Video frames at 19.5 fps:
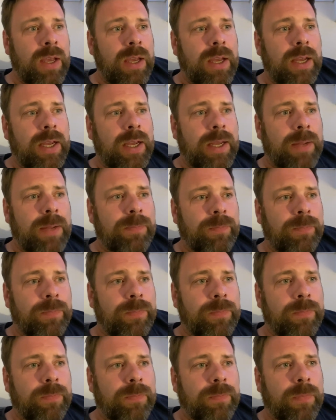
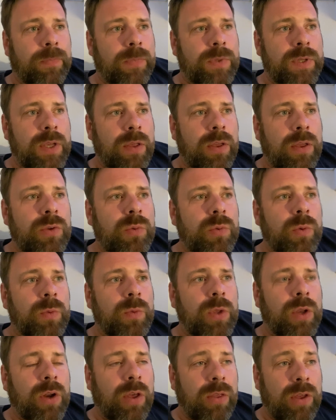So those
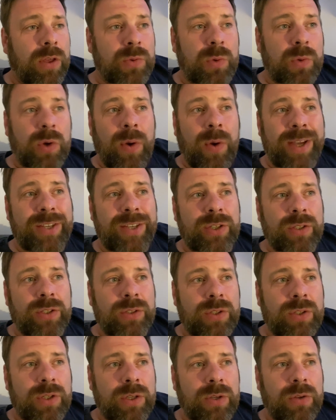were
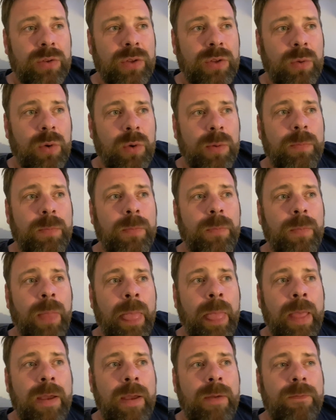questions that were
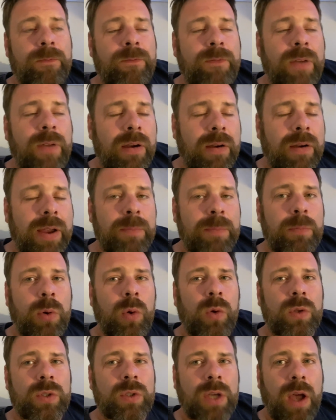very
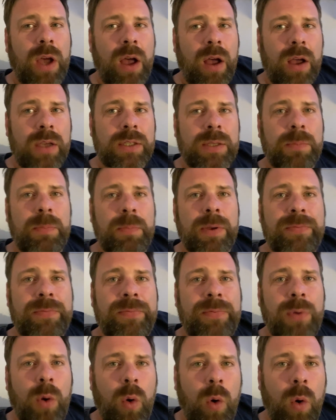important to ask
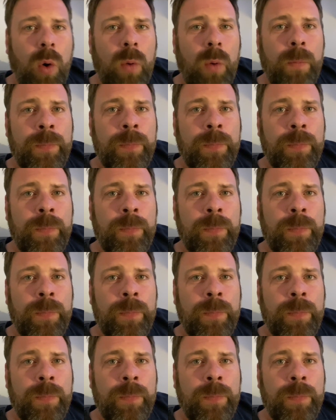before